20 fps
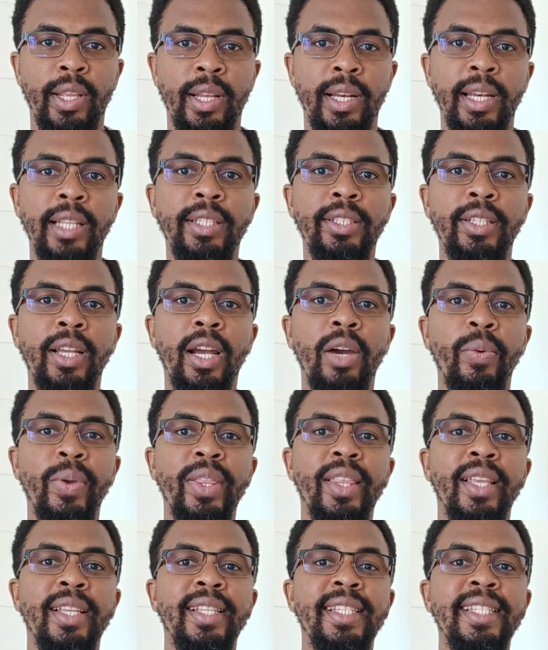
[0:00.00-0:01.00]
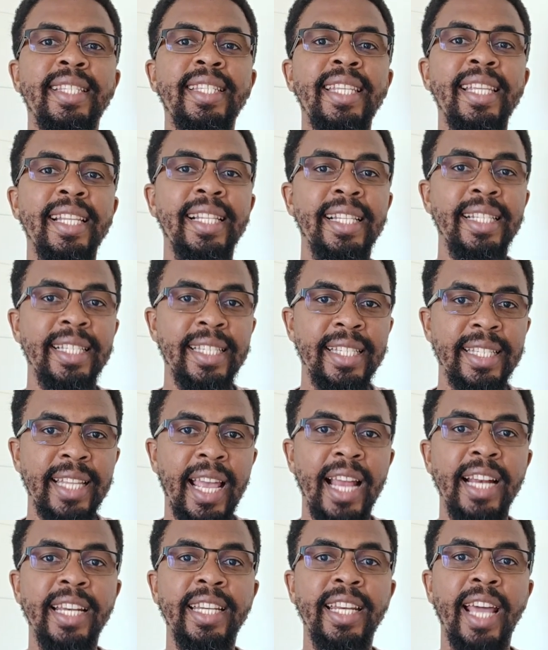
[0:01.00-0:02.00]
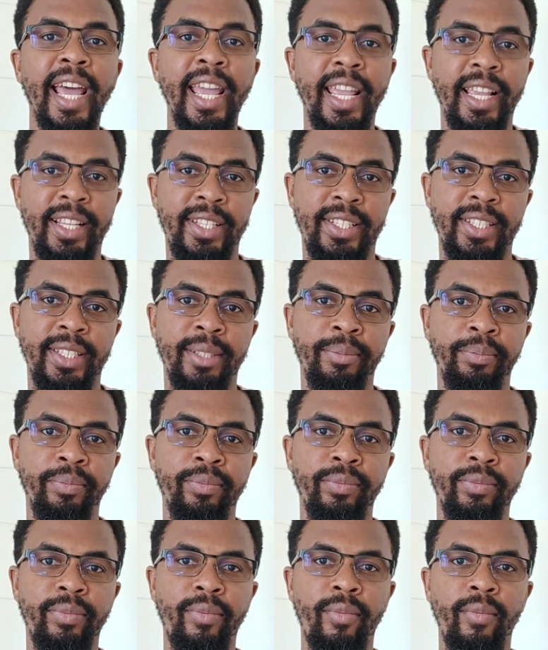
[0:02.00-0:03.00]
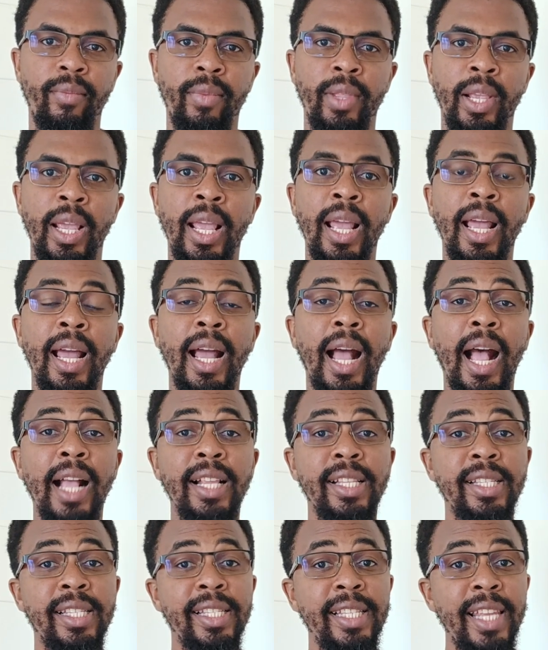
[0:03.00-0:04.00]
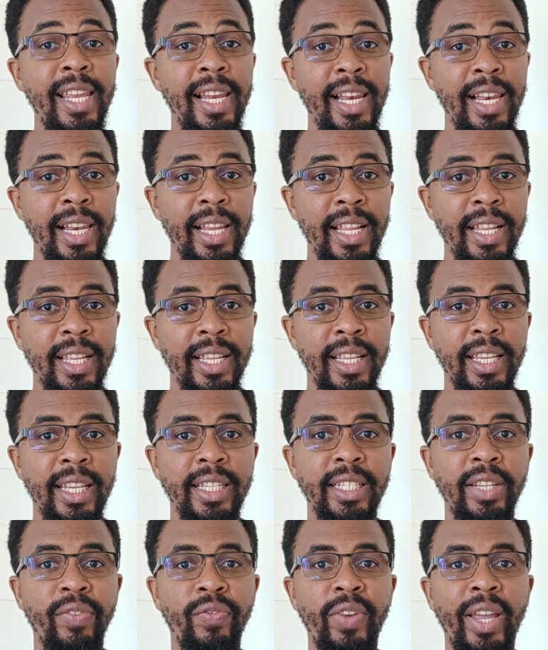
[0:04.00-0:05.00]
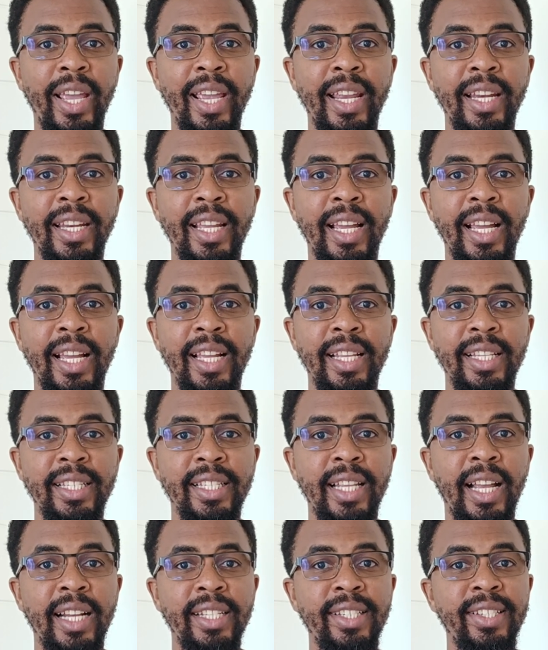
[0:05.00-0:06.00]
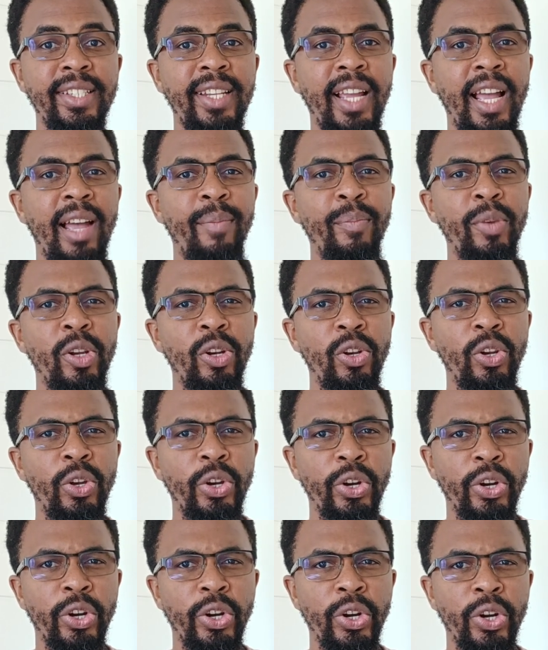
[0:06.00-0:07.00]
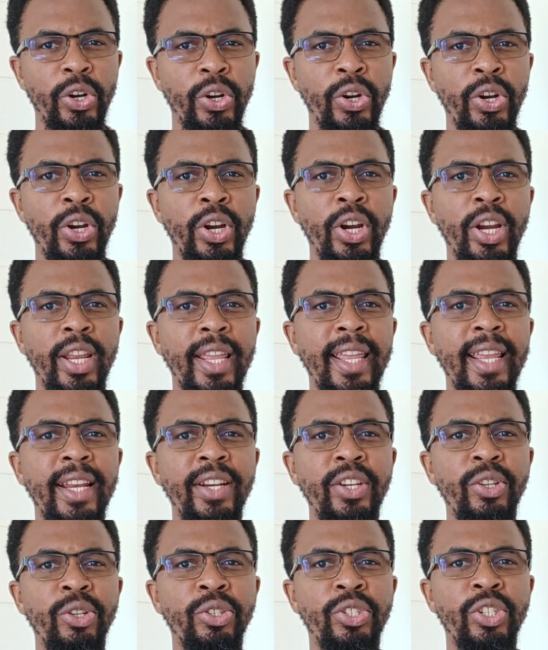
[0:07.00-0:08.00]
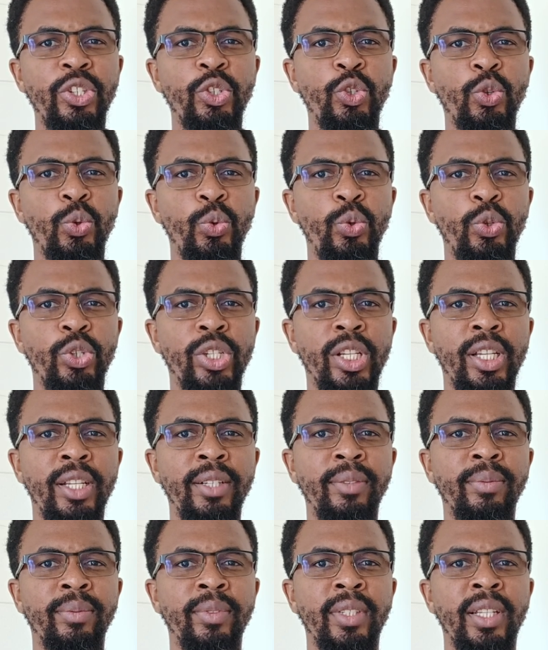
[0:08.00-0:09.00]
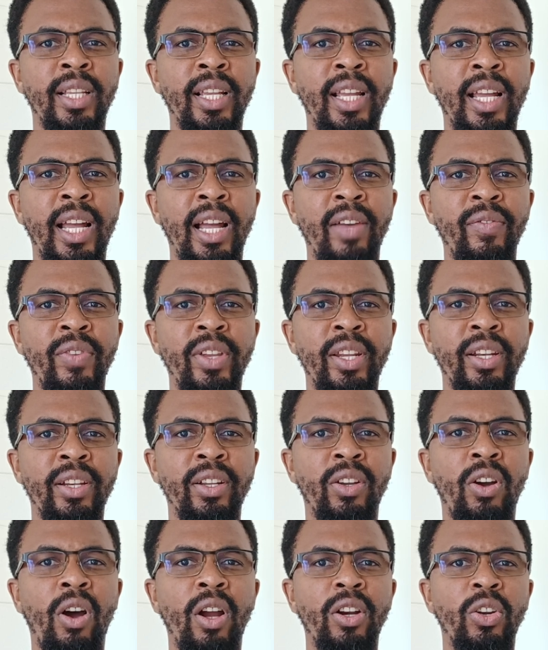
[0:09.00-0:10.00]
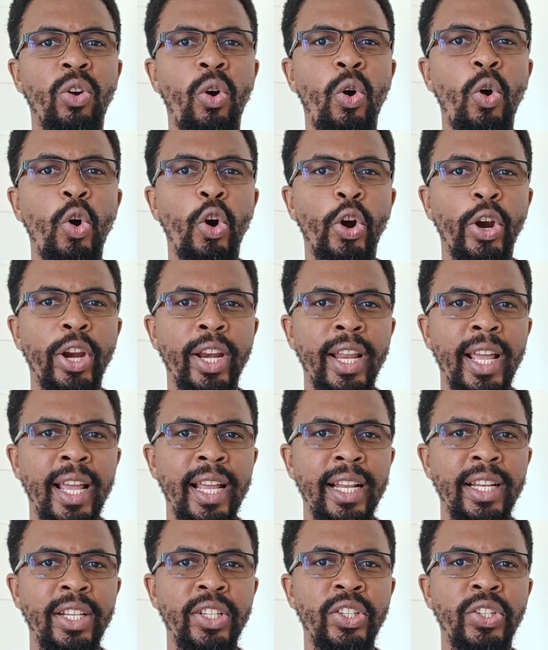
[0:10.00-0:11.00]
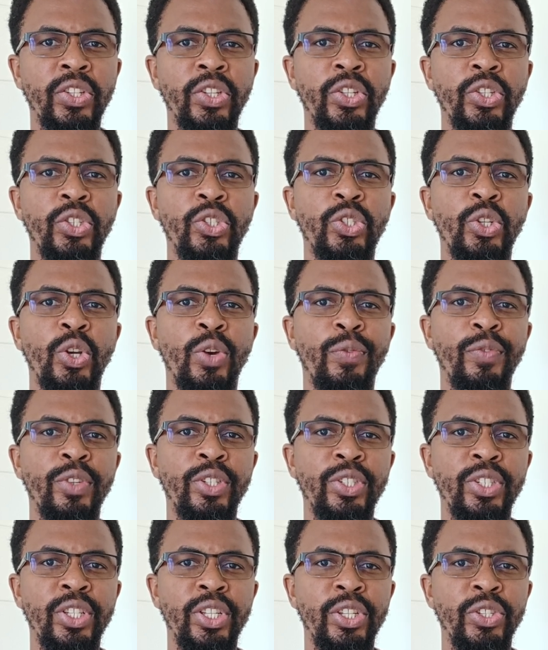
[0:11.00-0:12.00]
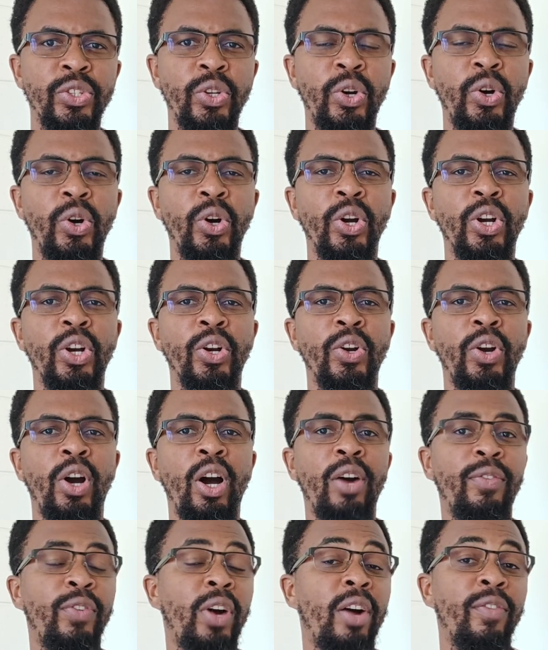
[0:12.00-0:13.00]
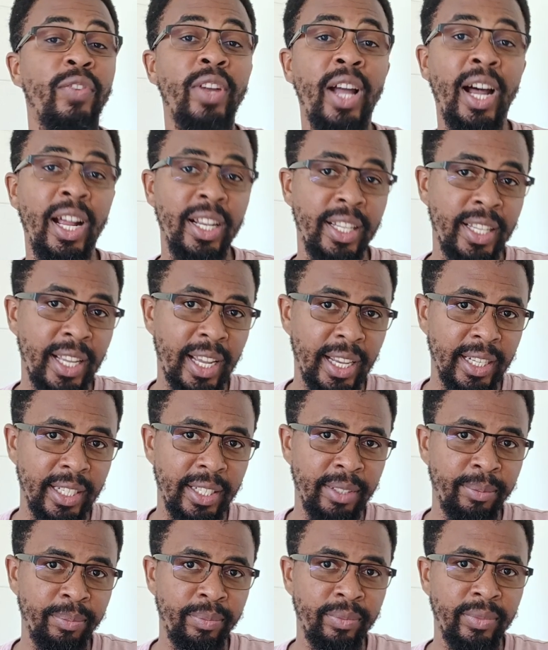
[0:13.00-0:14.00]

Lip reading: Let's start with sills and dikes. A sill is defined as a tabular igneous intrusion having concordant surfaces or of contact.